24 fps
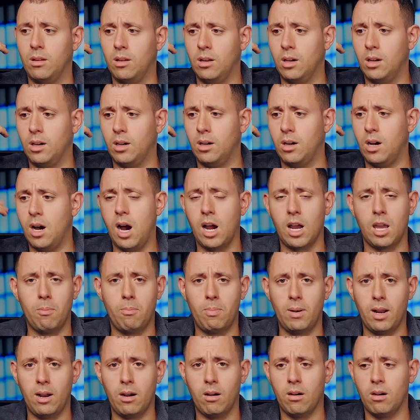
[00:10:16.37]
hockey
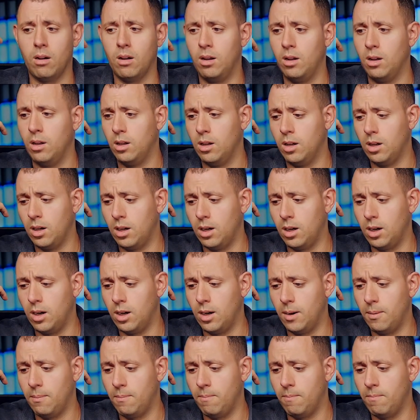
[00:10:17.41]
player,
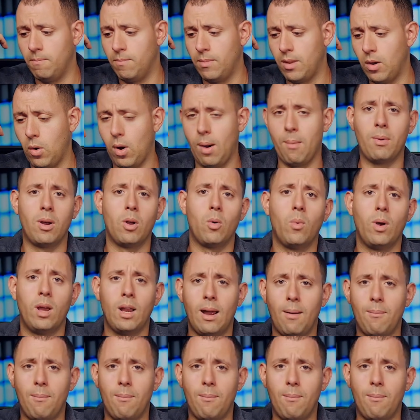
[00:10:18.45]
or I'm gonna win.